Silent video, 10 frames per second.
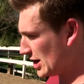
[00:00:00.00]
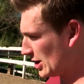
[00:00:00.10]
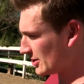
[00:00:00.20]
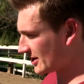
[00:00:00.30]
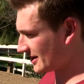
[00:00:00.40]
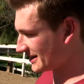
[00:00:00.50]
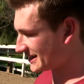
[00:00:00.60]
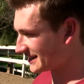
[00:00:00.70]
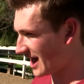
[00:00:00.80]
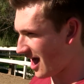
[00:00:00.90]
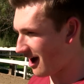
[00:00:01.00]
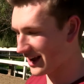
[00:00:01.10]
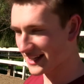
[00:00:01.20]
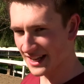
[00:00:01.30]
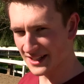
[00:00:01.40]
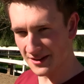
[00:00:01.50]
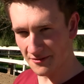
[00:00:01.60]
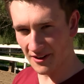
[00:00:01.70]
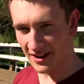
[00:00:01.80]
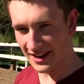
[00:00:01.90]
Lukas
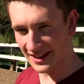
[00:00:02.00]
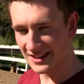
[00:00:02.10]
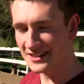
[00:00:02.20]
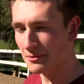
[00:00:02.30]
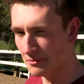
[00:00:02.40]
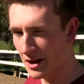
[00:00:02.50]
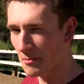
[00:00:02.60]
identify some